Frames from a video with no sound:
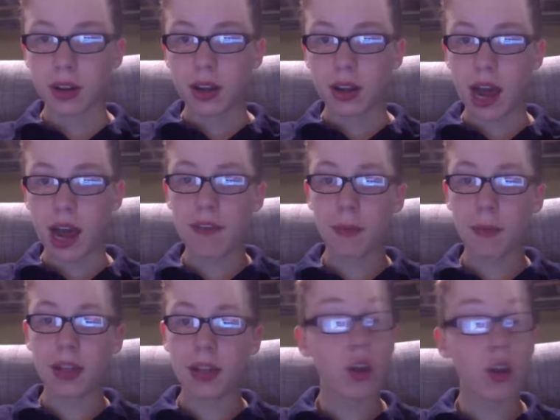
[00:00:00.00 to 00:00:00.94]
I've never been.
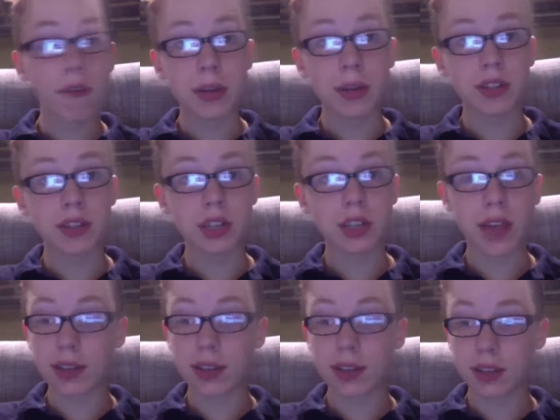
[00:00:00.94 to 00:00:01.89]
You haven't been to Six
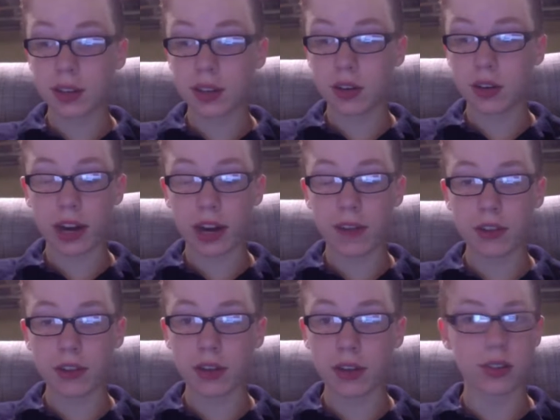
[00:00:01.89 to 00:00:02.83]
Flags? A Great
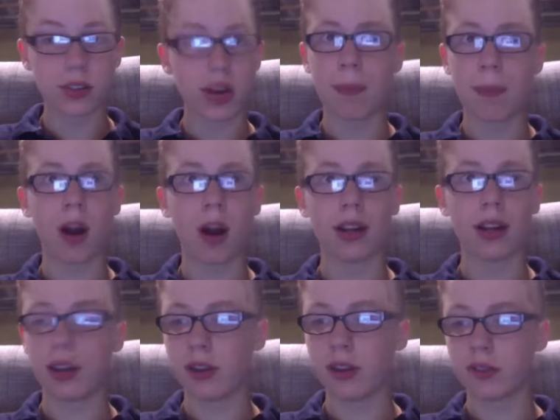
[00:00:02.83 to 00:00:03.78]
Adventure? It's a great park. It
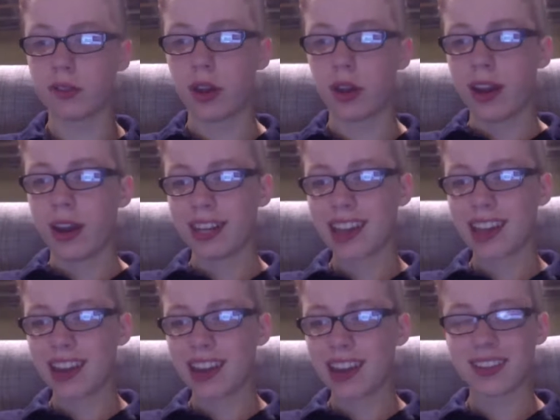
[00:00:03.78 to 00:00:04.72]
is. It's not
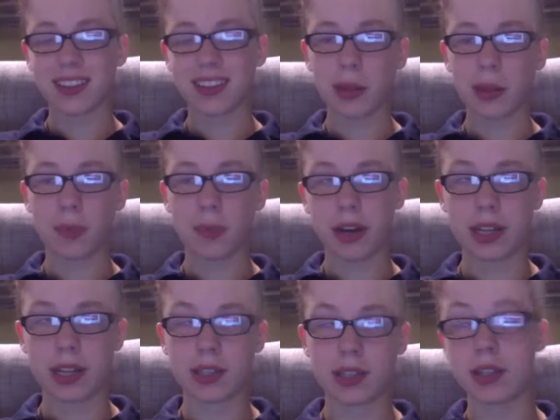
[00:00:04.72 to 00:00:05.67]
necessarily the prettiest
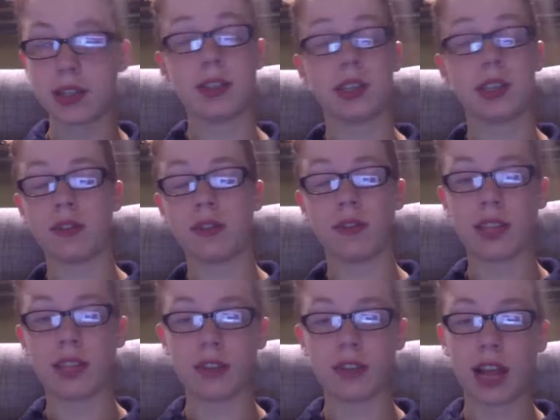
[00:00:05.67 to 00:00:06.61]
because it's a
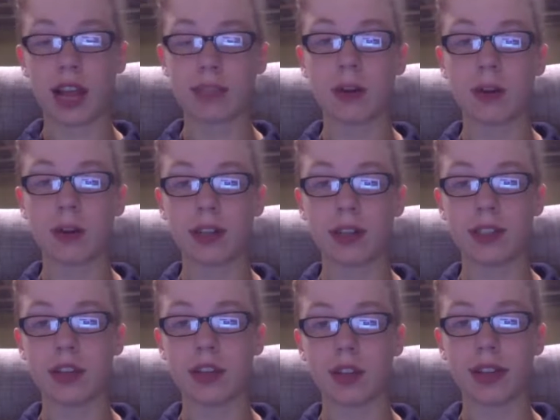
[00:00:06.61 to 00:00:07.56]
Six Flags park and
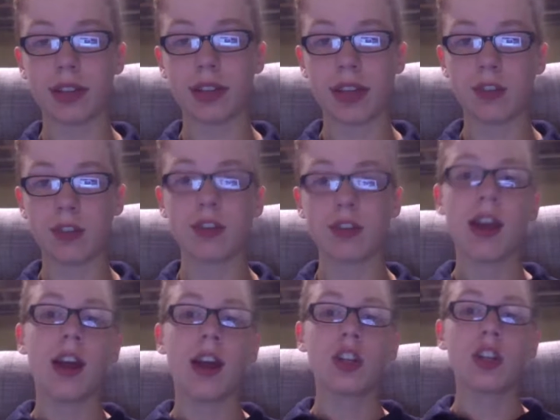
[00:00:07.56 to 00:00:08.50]
stuff like that. There's
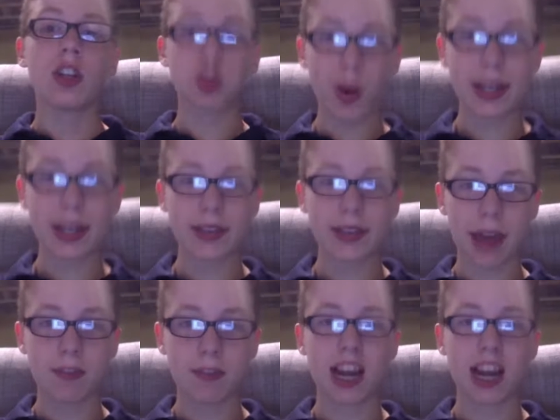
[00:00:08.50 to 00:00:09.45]
Twix
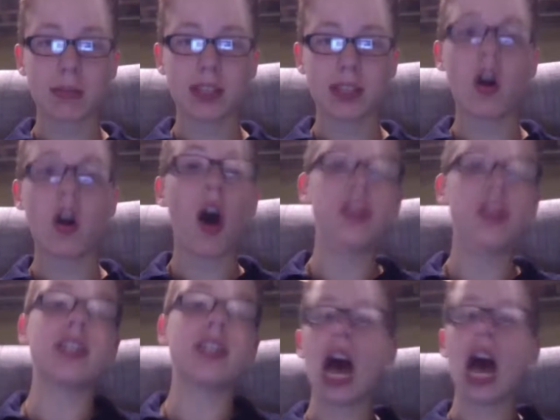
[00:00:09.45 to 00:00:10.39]
advertisements on the
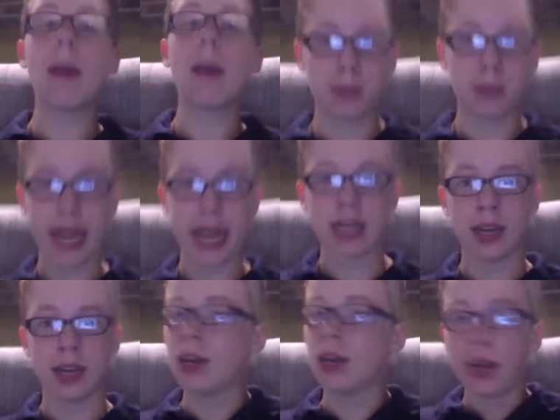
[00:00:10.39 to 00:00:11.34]
top spin.
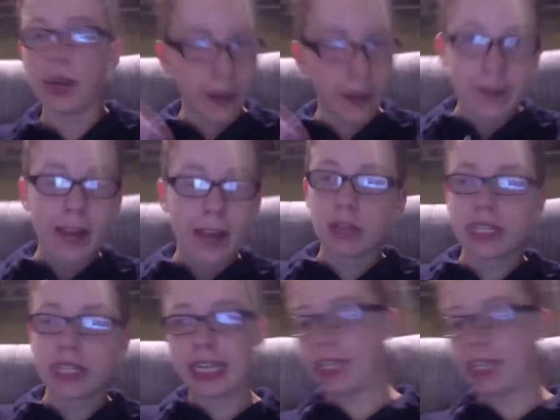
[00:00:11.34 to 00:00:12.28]
That's
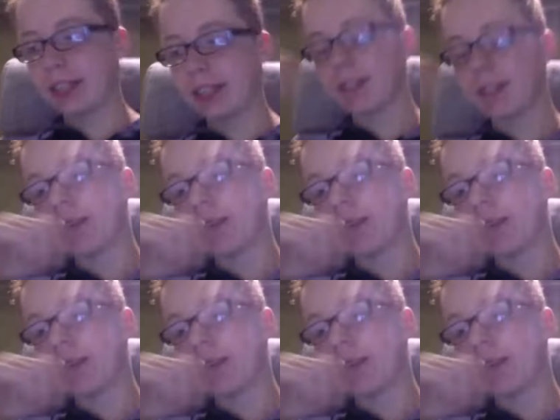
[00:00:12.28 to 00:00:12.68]
ridiculous.